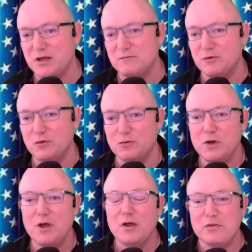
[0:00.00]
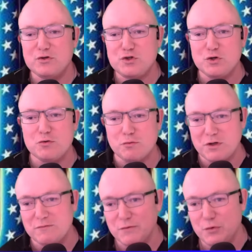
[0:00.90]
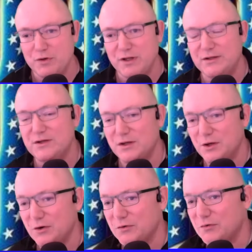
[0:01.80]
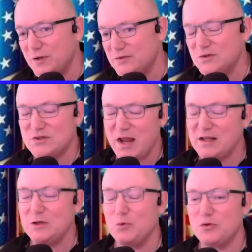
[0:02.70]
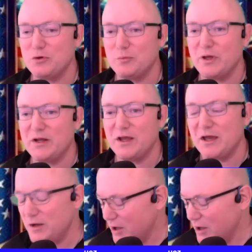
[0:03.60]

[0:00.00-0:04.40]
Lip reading: can vote, the children can vote in 18 years. That's exactly what they're betting on.